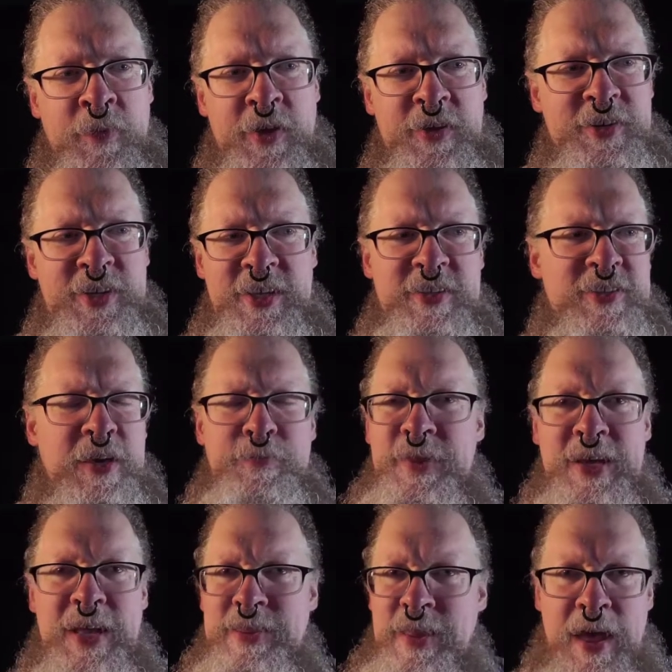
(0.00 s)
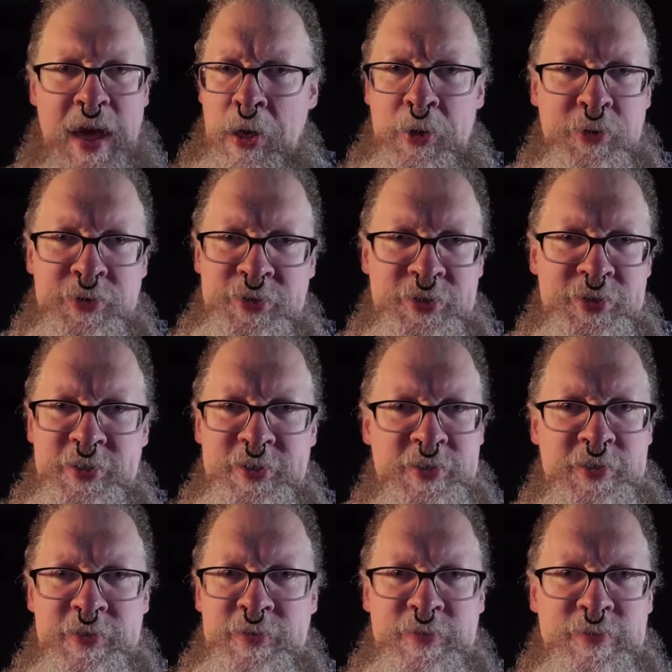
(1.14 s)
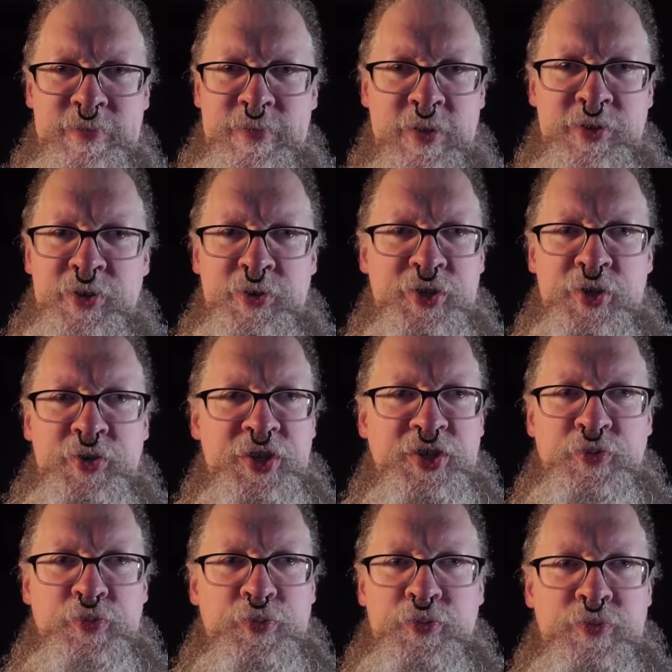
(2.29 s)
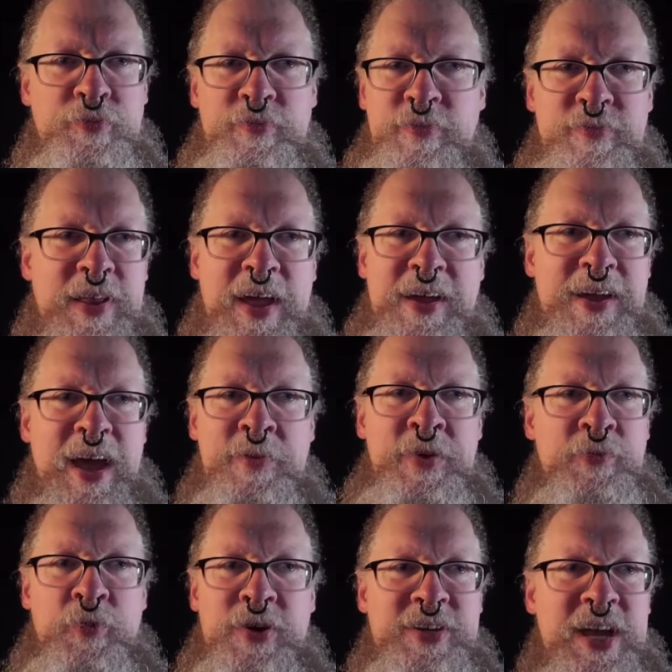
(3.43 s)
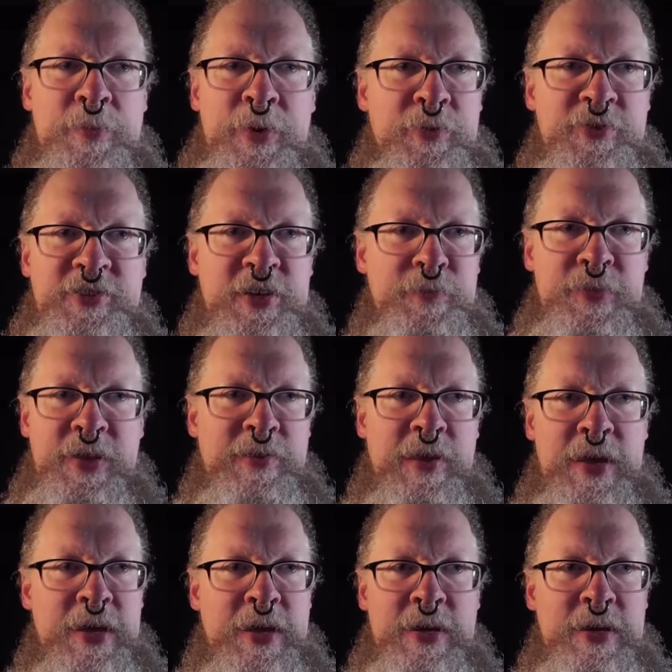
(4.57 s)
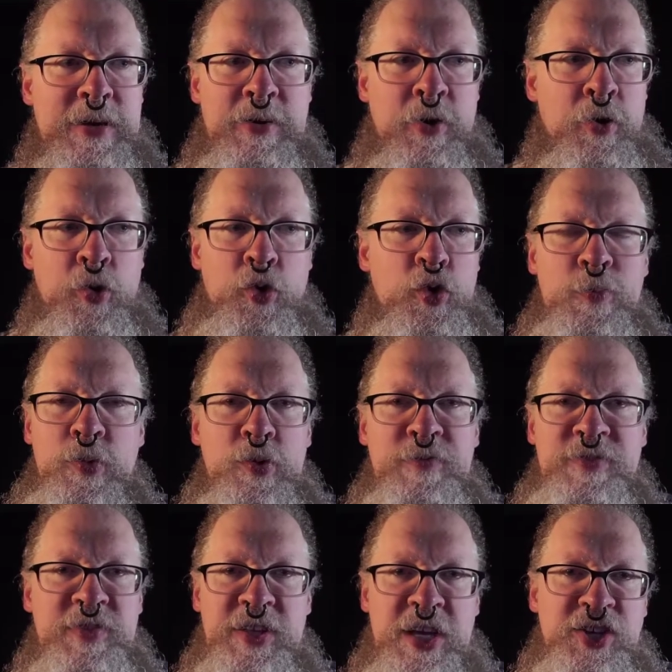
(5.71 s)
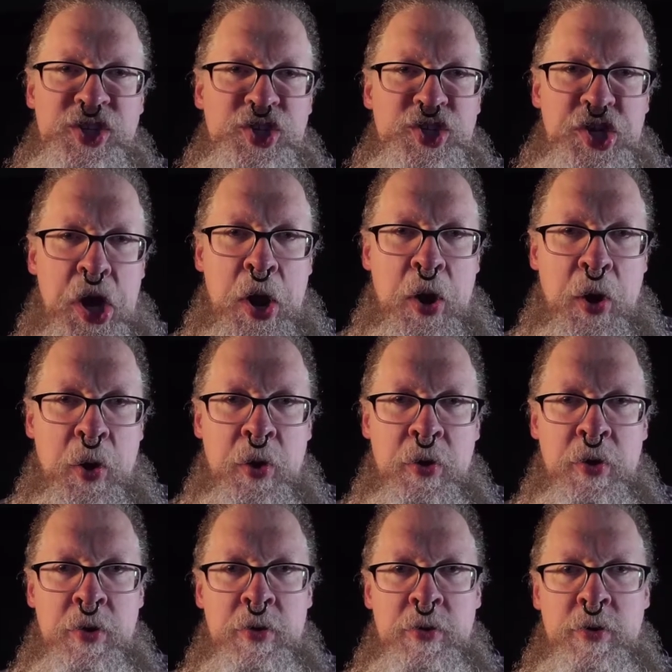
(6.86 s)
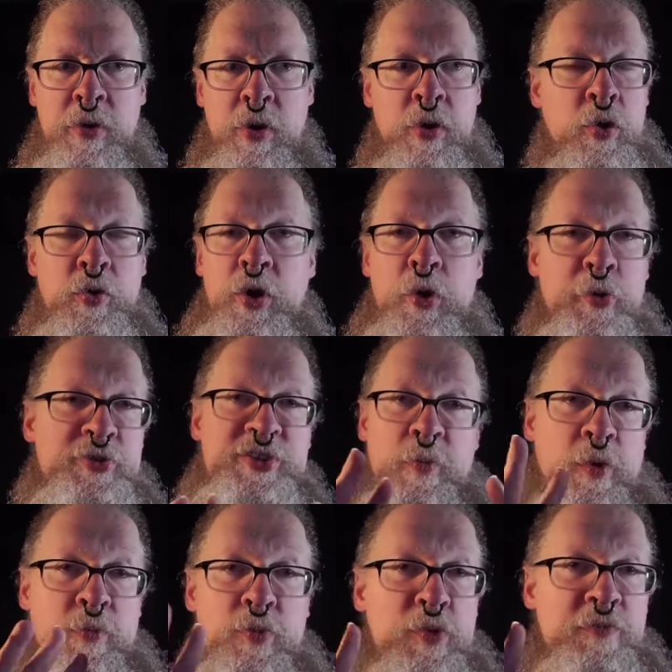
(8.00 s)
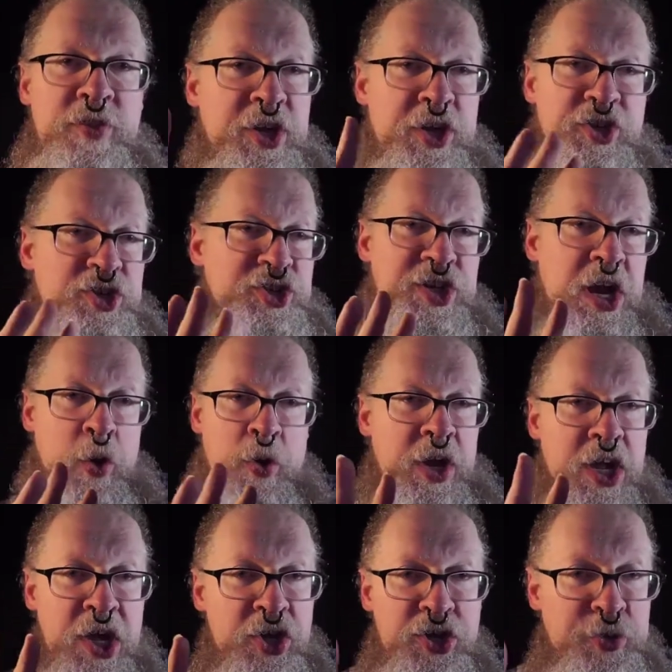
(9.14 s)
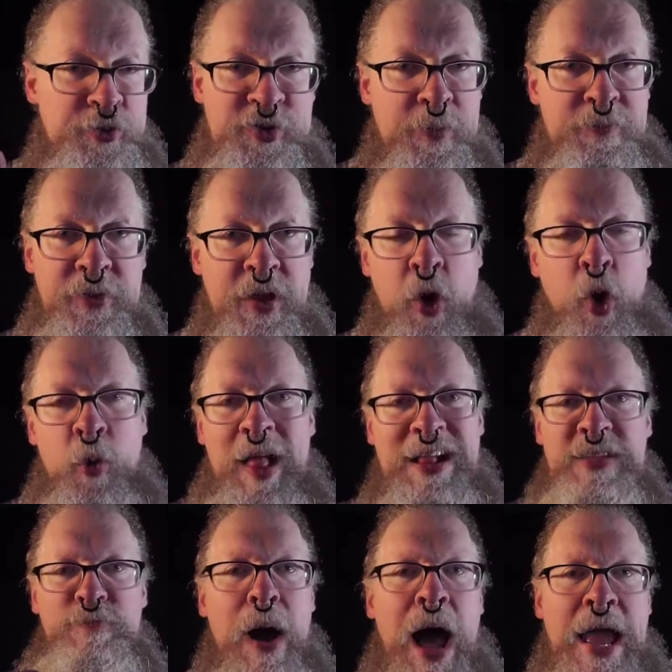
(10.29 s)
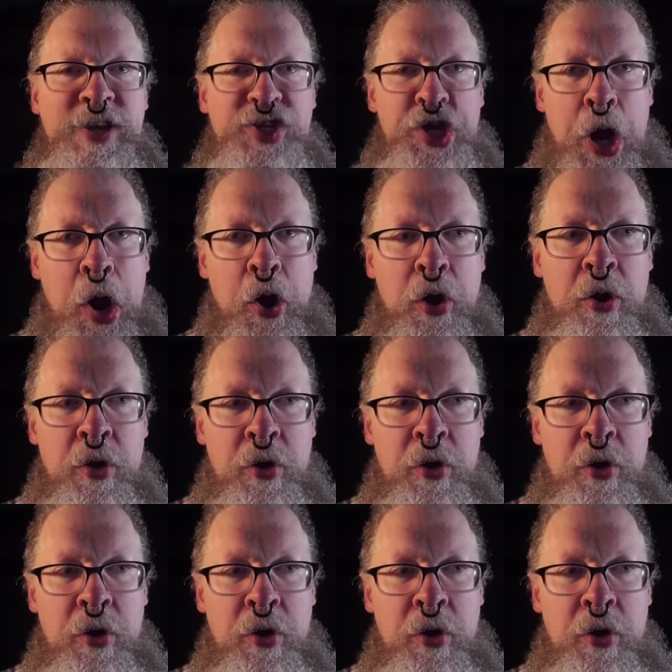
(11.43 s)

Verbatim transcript: did something at the house. And so she'll just, like, I mean, one time it was something like, uh, oh, who moved the kitchen chair? Oh, no, someone moved the kitchen chair an inch or something. Oh, that's my chair.